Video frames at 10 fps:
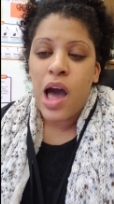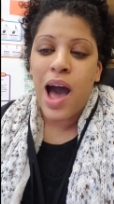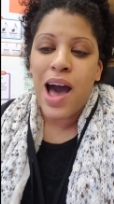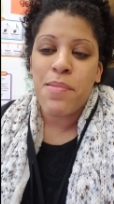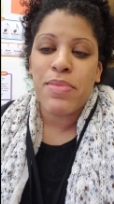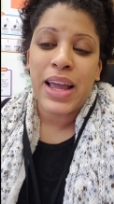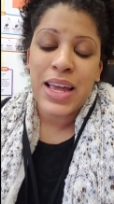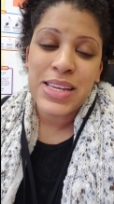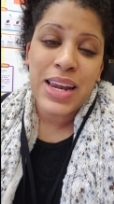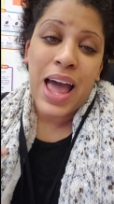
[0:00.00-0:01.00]
Like I
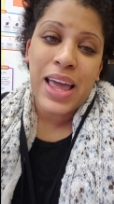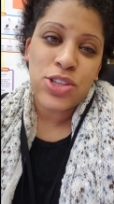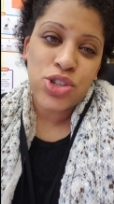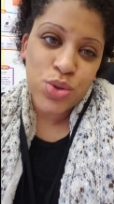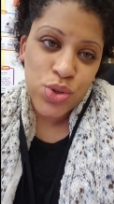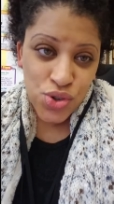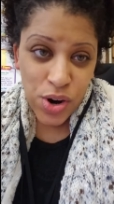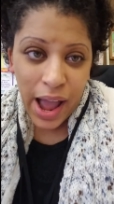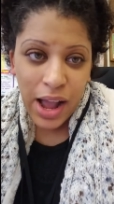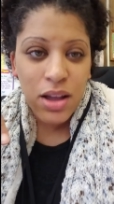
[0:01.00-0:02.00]
said, I do
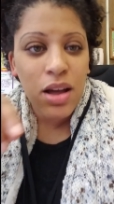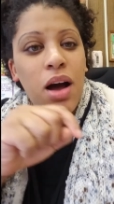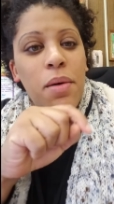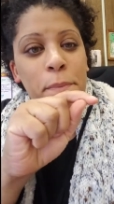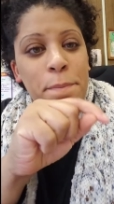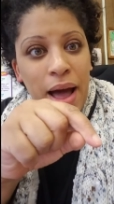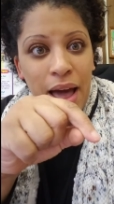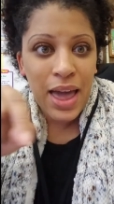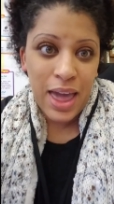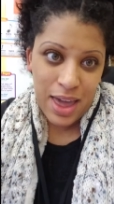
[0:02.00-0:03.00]
track
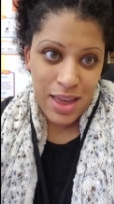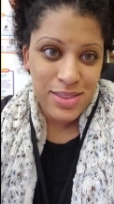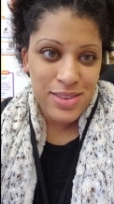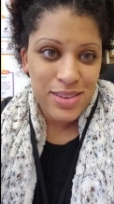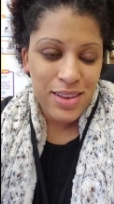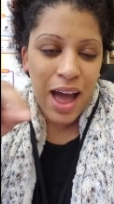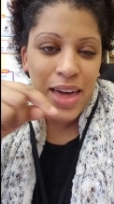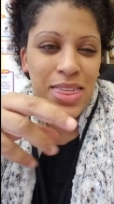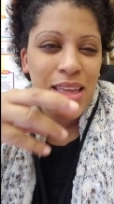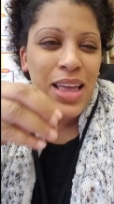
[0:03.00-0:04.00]
by hand. I
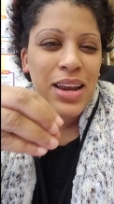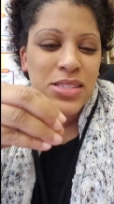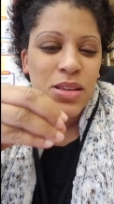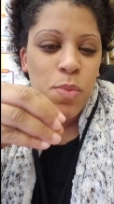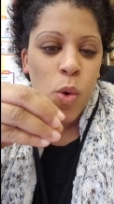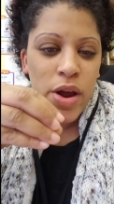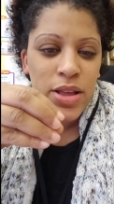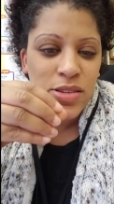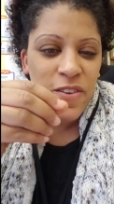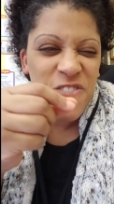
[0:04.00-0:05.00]
think that it's
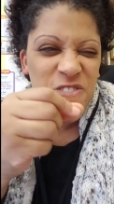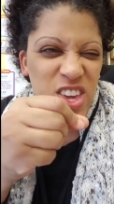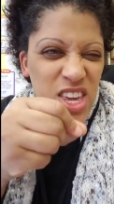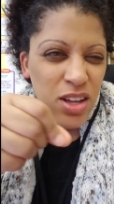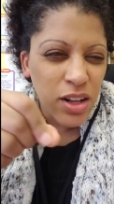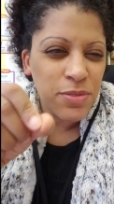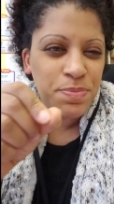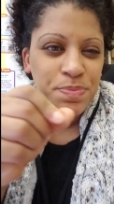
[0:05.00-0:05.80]
important to feel